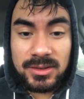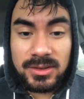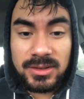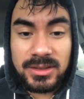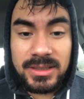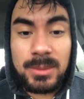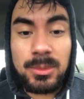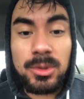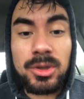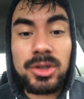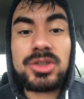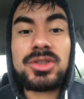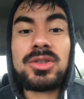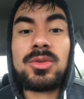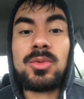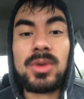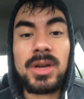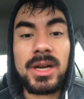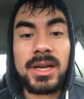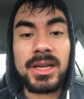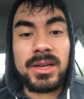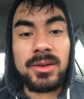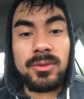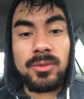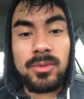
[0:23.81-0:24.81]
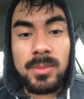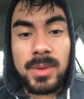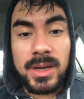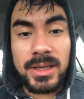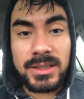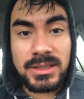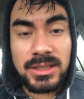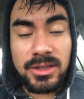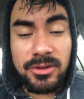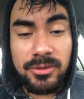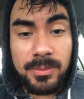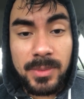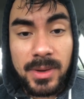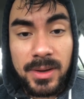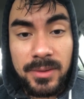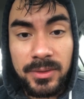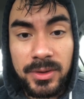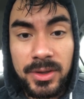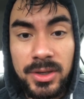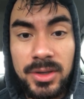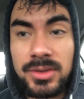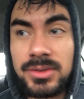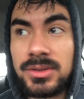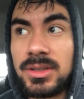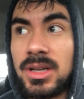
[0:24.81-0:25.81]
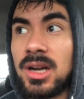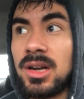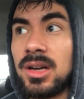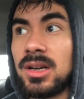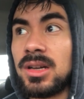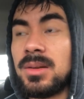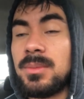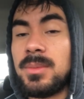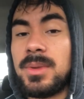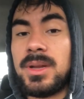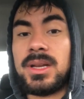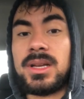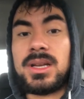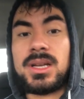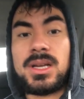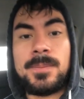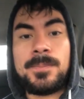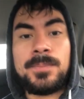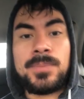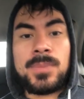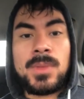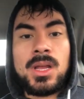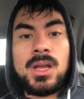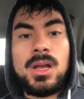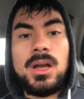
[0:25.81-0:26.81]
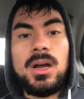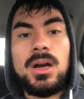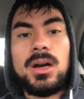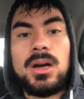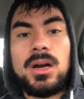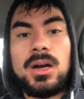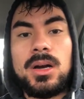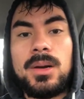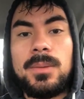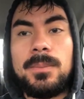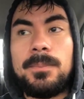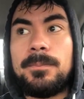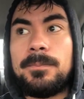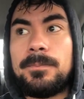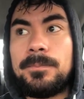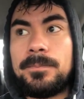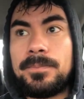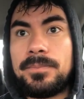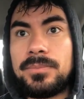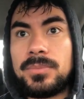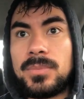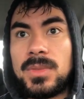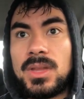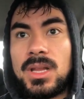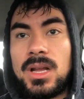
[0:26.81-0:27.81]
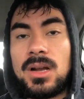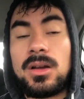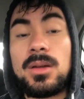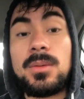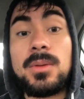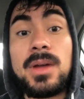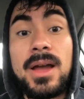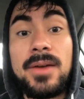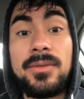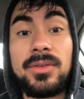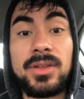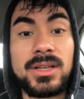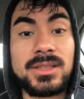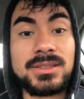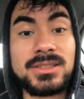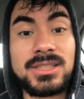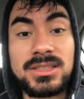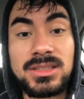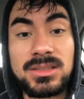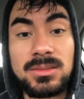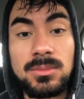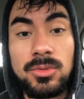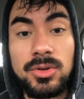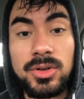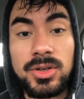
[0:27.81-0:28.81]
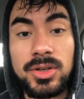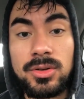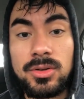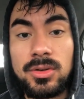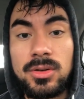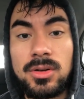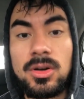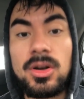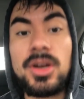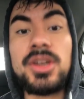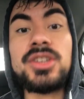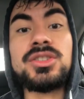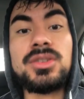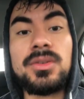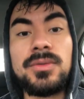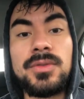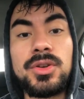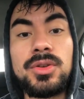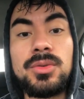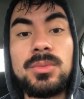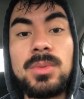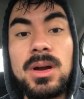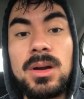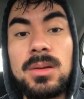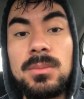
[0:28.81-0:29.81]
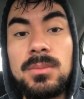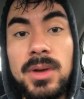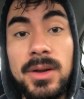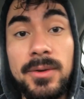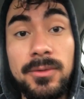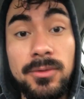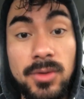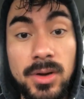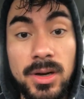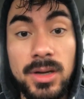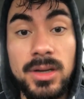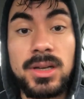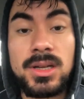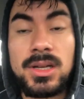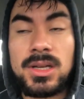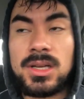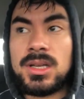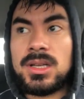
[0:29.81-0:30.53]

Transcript: Similar to what I did with myself in my videos, I'm going to make um, I'm gonna have like a testimony or, or interview my, my friend.